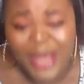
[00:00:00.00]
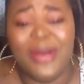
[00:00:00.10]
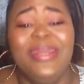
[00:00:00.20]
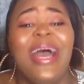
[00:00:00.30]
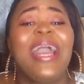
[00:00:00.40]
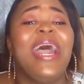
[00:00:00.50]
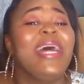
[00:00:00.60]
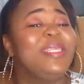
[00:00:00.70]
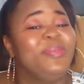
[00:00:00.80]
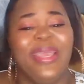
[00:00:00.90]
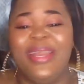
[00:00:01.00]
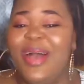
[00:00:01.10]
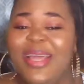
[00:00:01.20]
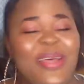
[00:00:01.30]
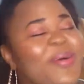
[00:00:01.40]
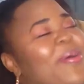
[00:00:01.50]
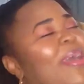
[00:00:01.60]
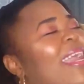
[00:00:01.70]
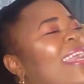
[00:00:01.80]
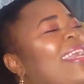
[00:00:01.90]
Una cast me the other
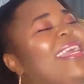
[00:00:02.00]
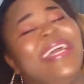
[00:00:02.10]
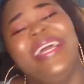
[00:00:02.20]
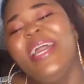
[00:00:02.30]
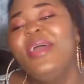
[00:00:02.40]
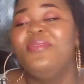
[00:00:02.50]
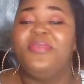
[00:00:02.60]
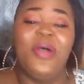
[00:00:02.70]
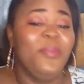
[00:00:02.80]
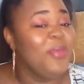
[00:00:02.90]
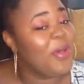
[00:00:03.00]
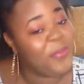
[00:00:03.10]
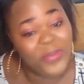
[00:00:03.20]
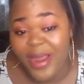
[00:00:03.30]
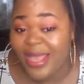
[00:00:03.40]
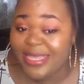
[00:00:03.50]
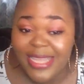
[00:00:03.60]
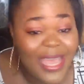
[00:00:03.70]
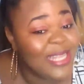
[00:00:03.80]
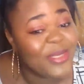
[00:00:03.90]
way from your
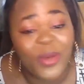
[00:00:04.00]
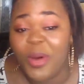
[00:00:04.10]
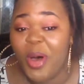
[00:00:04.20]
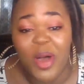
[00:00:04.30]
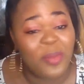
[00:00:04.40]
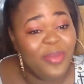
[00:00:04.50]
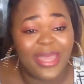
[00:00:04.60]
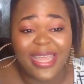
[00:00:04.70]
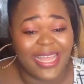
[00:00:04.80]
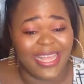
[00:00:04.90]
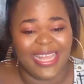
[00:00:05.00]
presence, oh hobby.